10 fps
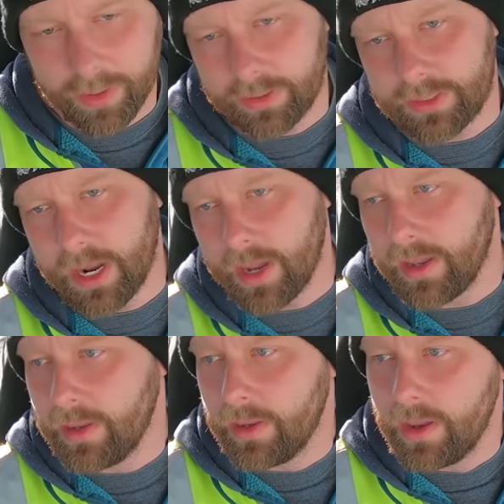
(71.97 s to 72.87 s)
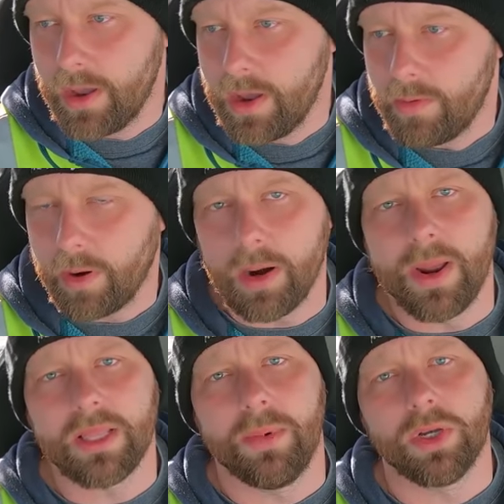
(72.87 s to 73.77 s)
but uh, we're gonna
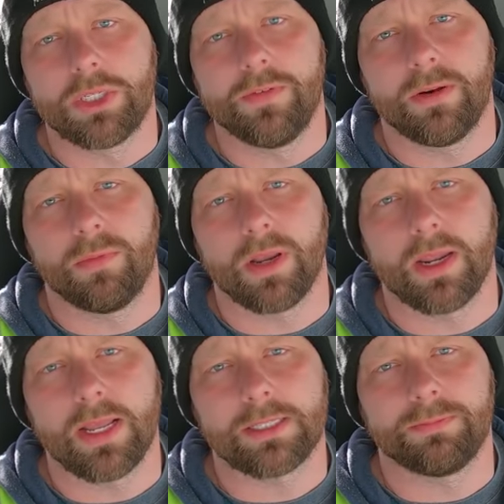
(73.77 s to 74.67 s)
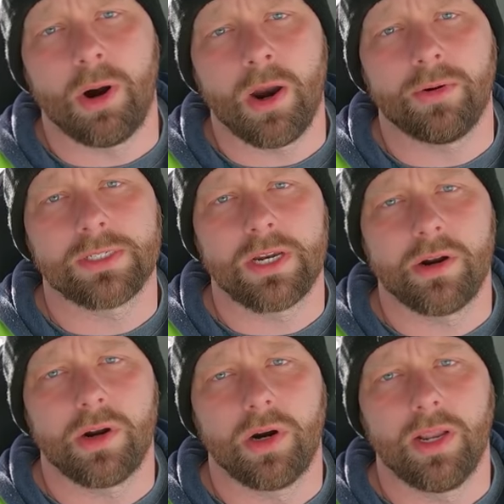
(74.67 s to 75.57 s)
make most of it. We're gonna get some progress
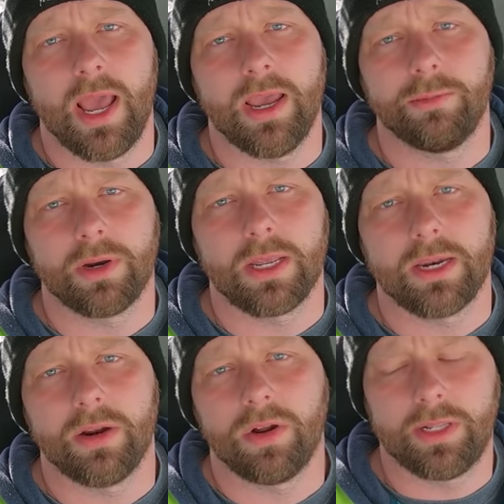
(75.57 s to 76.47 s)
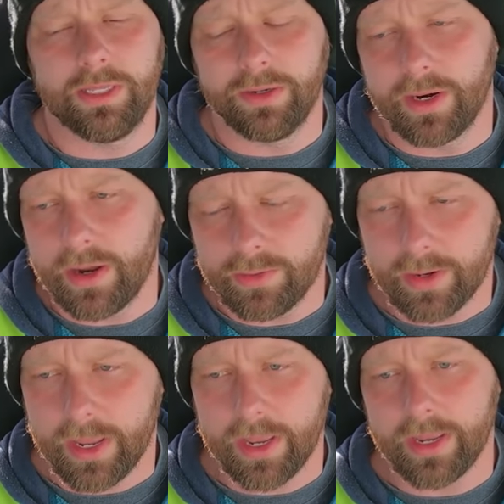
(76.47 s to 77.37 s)
done on our land. We're gonna get it all cleared
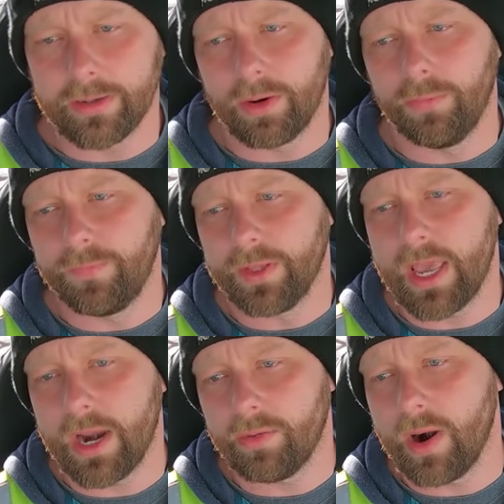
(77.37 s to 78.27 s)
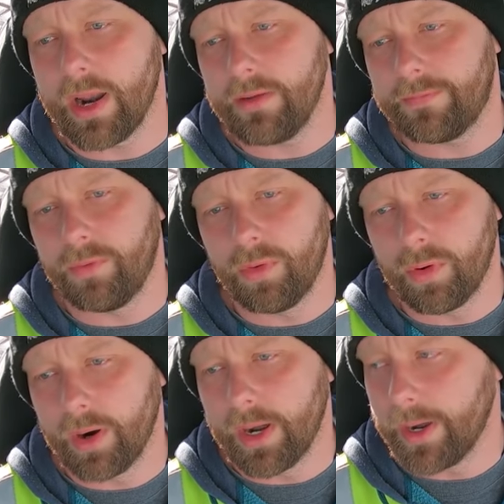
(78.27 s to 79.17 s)
out and hopefully get it ready
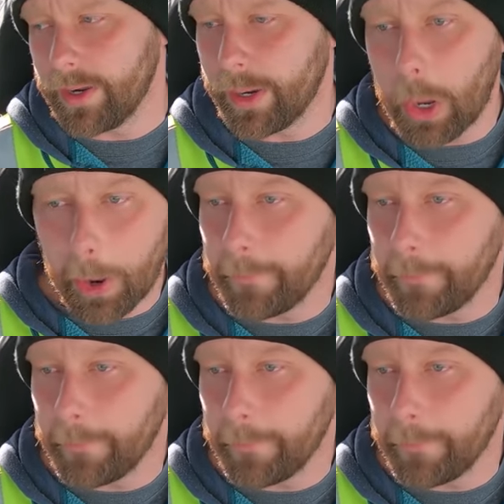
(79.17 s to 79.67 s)
for uh,